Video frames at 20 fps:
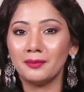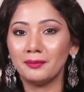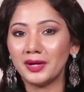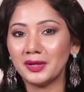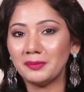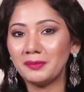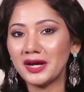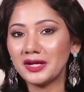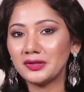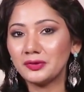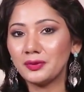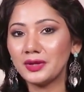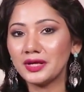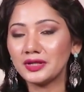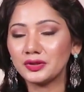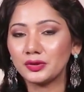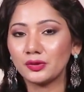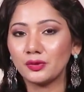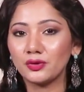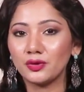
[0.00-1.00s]
But by
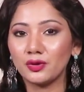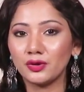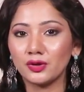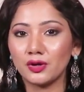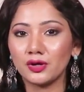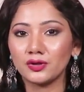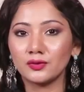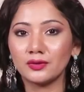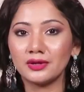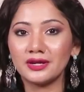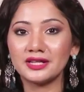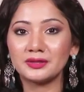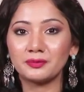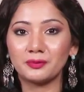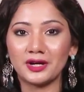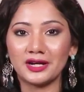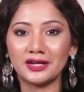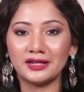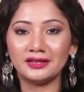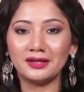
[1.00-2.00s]
doing so, you're not only
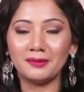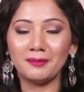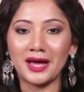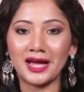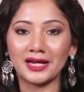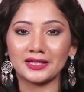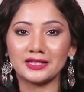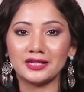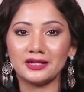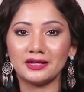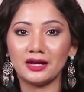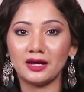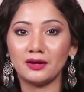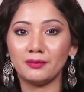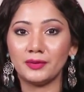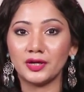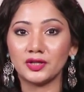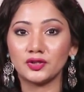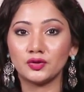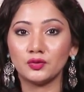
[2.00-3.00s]
spreading the
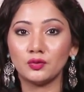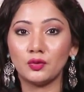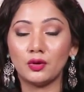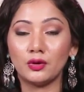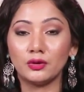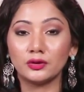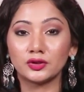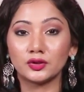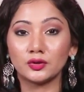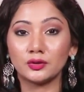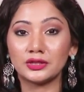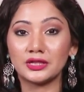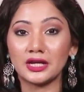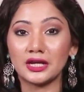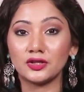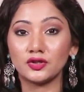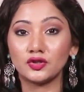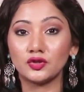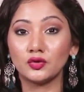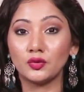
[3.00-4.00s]
bacteria, but you also
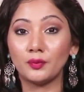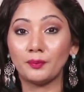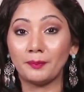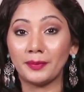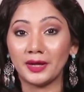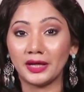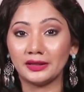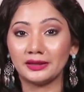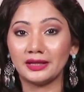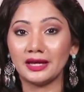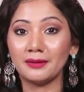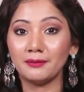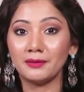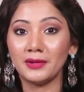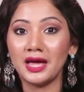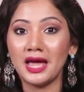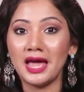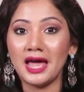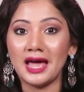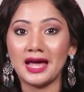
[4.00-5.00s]
tend to pick
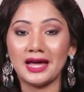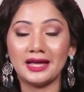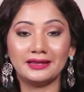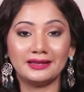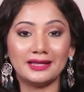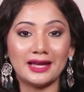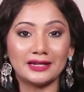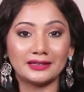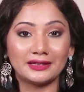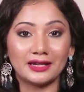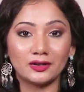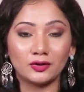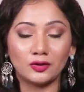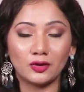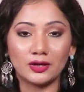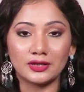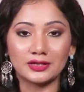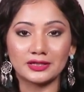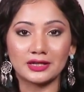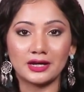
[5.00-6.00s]
them, and that can
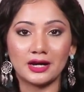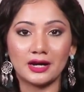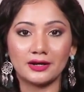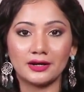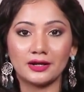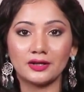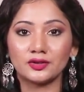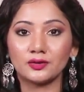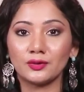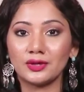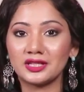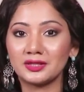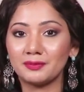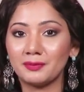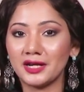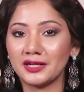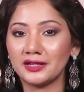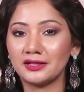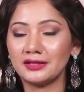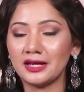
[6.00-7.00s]
cause scarring. So it's
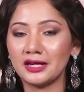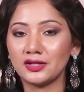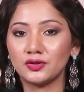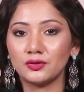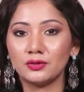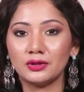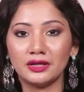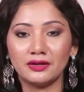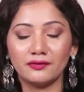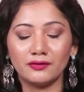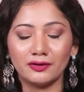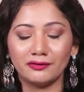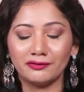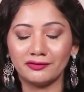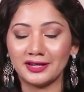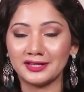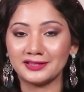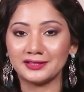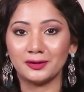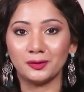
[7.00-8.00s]
better that you leave your
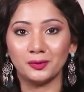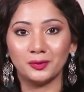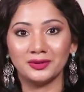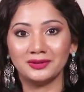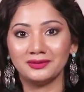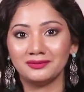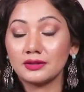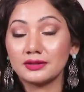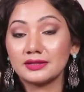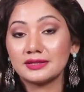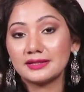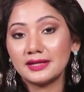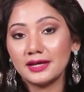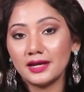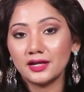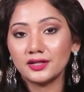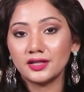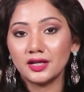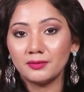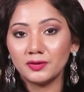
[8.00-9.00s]
face alone.
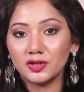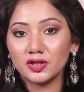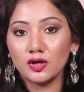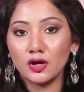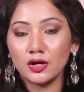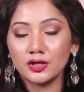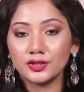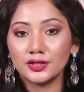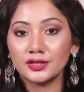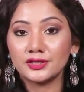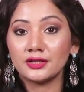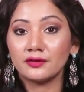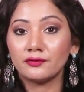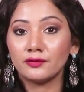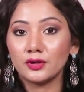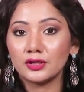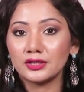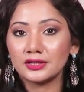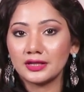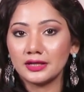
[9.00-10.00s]
See a dermatologist
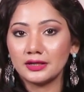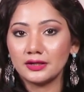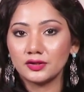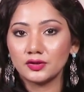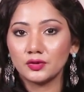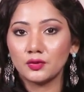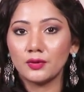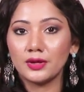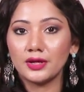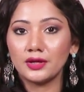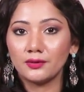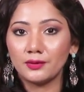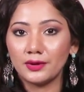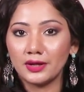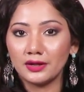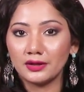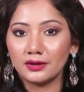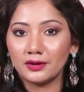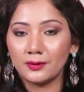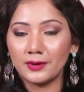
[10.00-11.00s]
if your skin is going
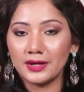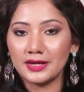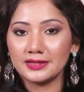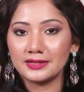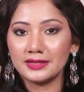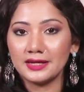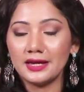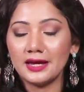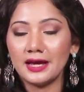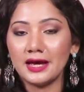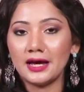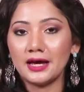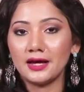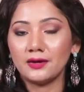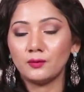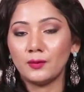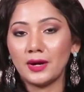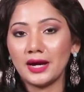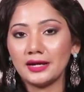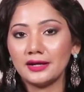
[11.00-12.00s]
real crazy.
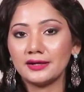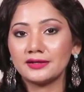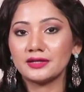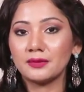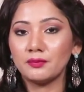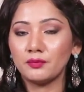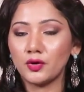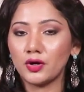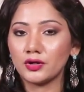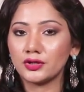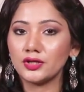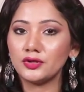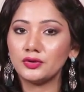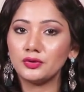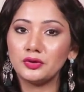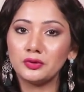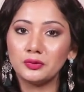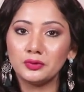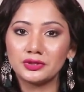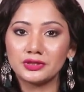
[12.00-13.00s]
And while it's important
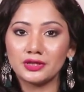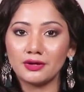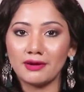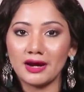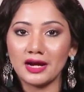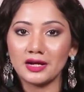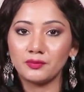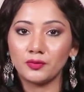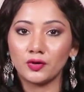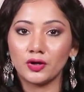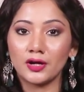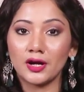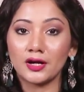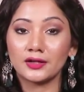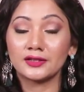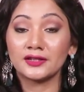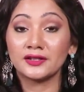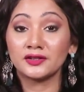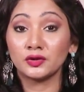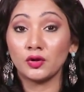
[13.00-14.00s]
to use the right
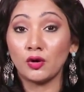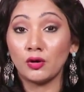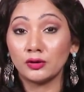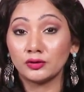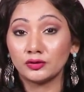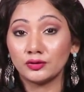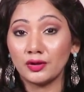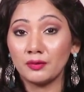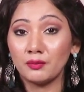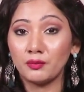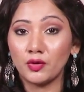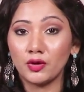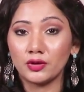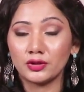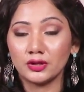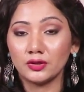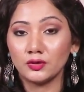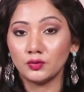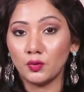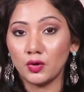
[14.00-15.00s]
products, it's also
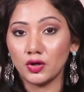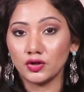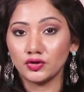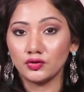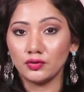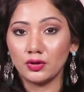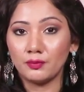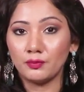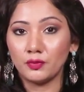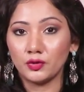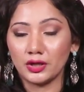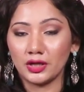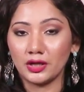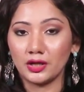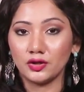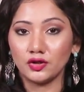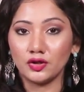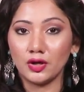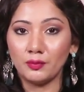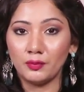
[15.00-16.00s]
important what you are
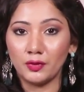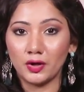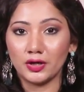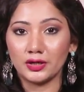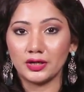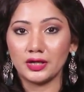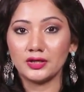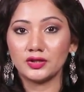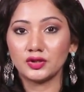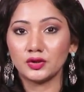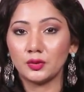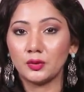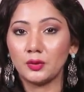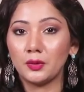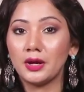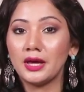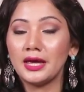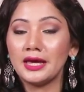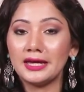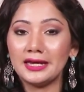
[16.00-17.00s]
putting in your body.
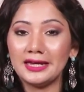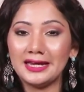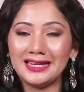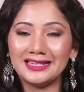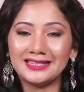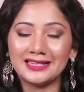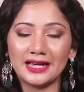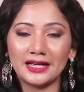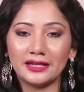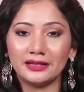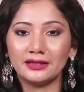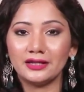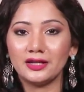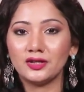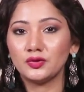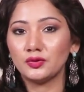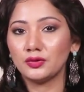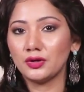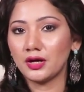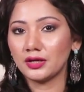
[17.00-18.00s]
So eat
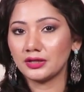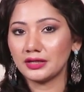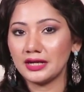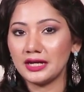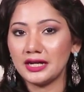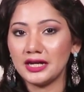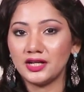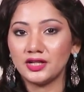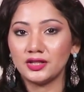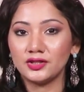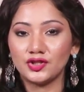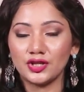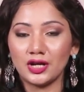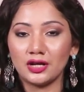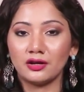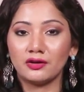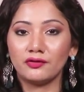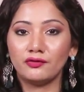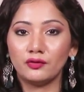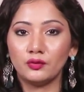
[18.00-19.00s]
healthy, do not eat
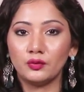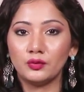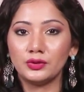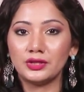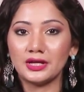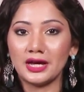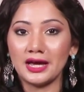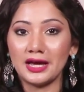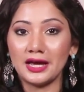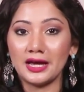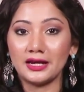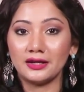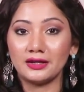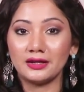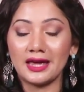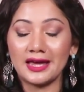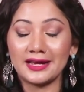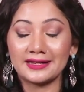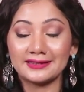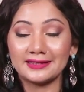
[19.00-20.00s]
junk food,
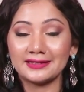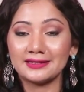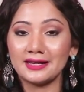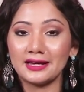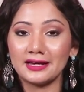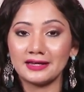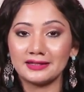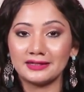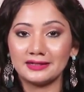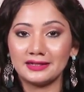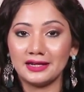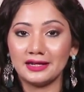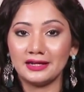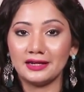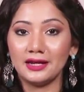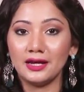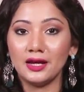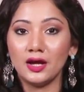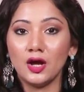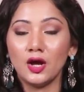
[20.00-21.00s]
and exercise
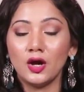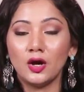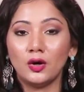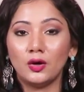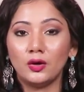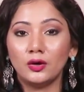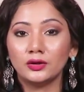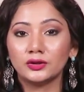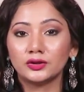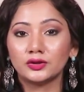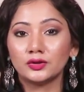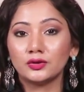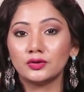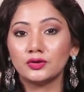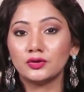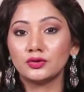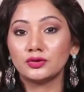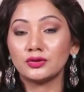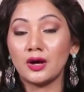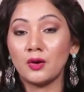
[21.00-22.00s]
daily.
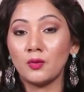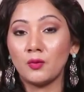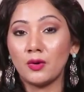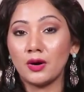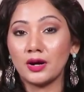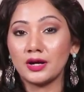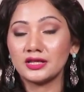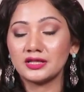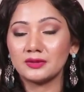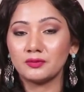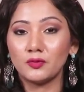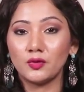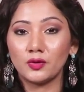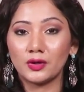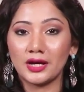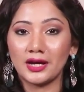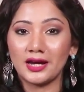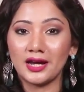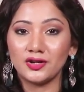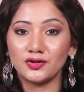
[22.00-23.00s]
Also, avoid
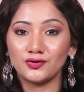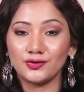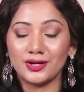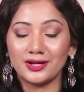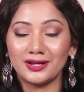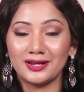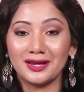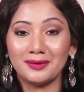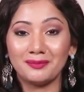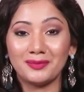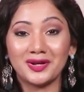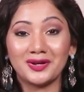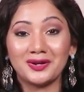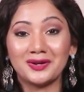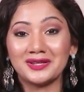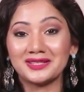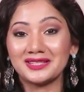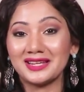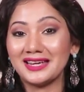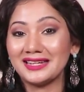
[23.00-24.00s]
smoking and drinking,
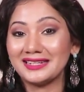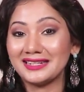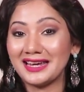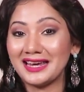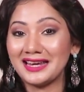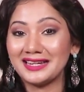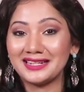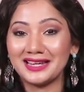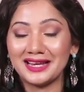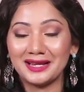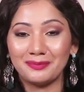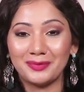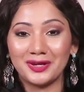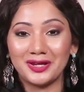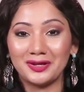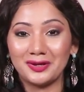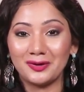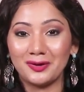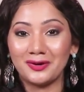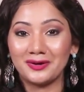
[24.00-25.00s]
because it ain't
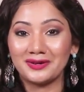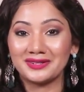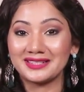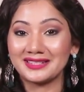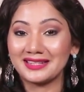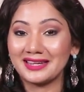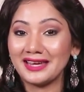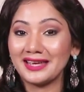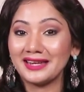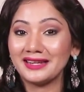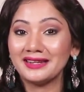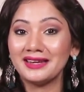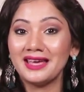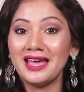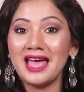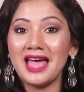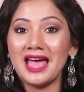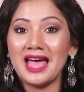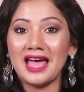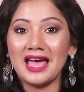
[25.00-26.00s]
helping your skin,
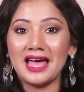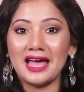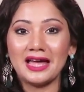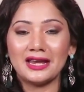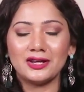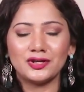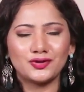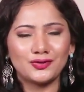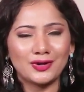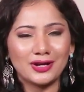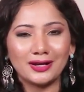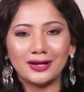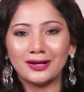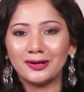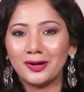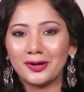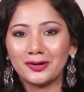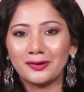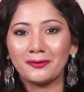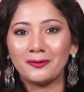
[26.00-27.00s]
and drink a
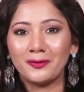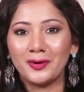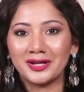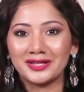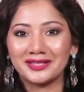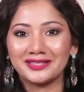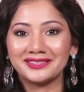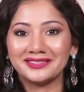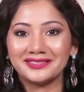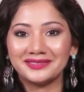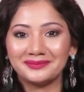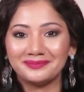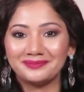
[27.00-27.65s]
lot of water.